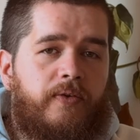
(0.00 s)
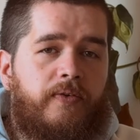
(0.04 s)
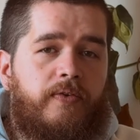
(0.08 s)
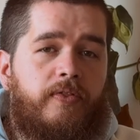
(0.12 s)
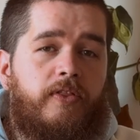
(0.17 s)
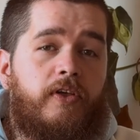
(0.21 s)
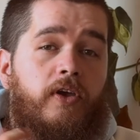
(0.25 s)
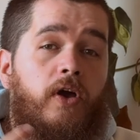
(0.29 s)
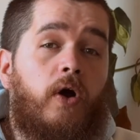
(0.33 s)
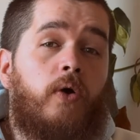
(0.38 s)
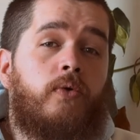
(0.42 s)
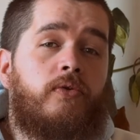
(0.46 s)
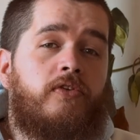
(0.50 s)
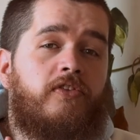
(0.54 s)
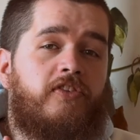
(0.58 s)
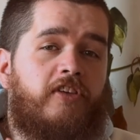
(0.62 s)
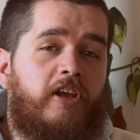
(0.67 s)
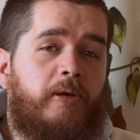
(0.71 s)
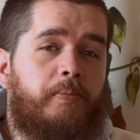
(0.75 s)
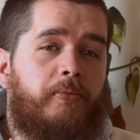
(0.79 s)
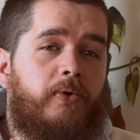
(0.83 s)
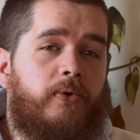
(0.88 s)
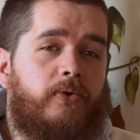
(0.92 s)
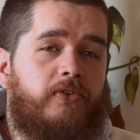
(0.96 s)
The Golden
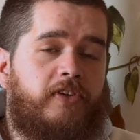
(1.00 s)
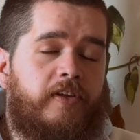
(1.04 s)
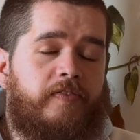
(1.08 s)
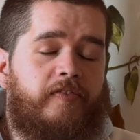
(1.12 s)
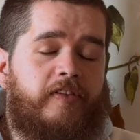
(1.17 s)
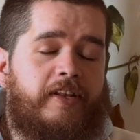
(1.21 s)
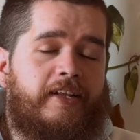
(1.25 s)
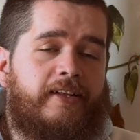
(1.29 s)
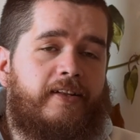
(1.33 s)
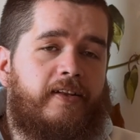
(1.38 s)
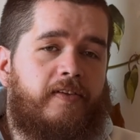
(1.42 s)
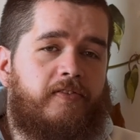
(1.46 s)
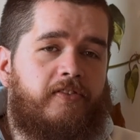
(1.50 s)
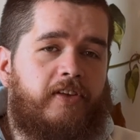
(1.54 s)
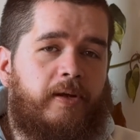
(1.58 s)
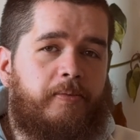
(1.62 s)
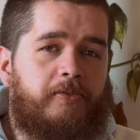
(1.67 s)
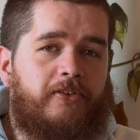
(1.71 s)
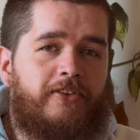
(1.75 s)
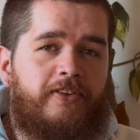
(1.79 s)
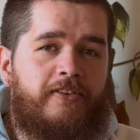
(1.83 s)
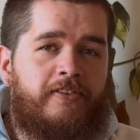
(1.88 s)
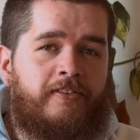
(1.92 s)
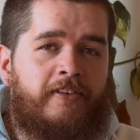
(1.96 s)
Temple definitely lives up
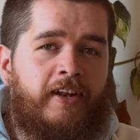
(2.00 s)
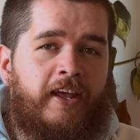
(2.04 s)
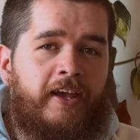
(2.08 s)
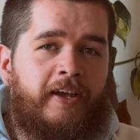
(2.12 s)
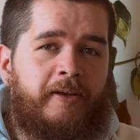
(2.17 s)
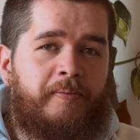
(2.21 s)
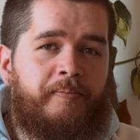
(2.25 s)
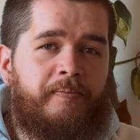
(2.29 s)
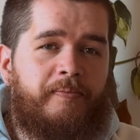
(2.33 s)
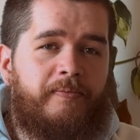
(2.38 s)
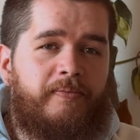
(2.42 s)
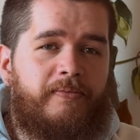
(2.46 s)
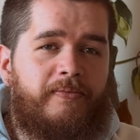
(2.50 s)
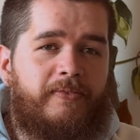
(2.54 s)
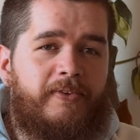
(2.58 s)
to its name.